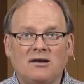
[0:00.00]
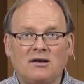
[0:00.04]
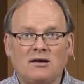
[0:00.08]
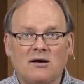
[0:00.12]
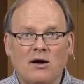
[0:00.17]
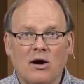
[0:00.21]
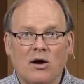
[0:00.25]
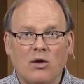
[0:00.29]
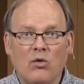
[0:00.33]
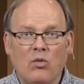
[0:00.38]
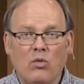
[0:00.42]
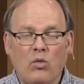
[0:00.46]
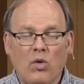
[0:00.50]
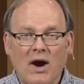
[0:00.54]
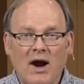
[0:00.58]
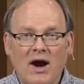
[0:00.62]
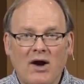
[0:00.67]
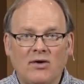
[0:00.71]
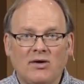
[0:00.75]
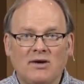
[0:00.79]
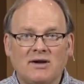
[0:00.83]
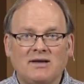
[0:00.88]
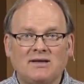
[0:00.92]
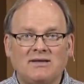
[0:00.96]
in our
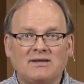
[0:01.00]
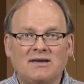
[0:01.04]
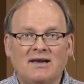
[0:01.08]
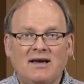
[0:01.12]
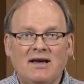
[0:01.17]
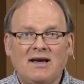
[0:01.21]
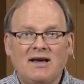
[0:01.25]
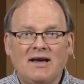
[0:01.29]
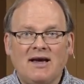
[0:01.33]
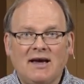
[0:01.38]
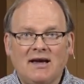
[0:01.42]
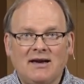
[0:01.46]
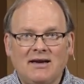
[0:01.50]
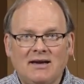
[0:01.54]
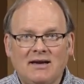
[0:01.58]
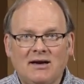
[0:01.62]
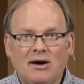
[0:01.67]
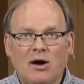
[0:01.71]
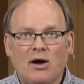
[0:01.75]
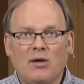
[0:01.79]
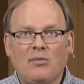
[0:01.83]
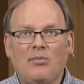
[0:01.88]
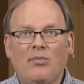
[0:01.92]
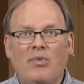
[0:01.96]
awareness, and
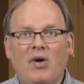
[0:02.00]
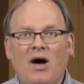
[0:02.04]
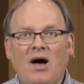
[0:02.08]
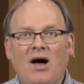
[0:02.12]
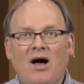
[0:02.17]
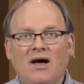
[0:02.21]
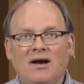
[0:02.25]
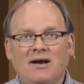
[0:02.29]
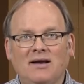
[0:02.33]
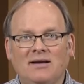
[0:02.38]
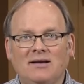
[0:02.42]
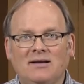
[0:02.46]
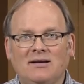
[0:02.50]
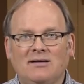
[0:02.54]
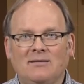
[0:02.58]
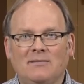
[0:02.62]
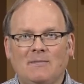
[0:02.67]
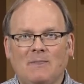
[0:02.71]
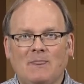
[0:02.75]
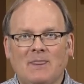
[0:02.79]
in our body.